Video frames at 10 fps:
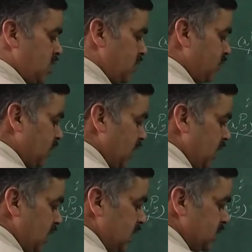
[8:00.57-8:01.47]
If k
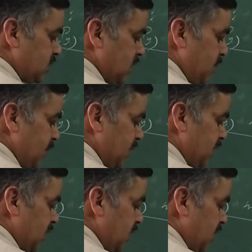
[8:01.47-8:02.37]
is
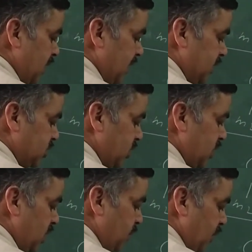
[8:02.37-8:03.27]
coming like
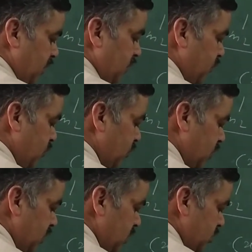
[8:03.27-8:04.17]
3 upon
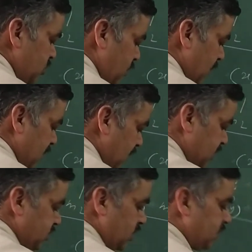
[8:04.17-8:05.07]
4, so my
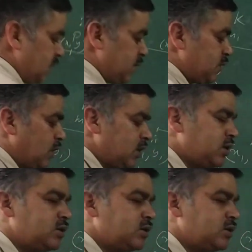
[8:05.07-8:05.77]
answer will be what?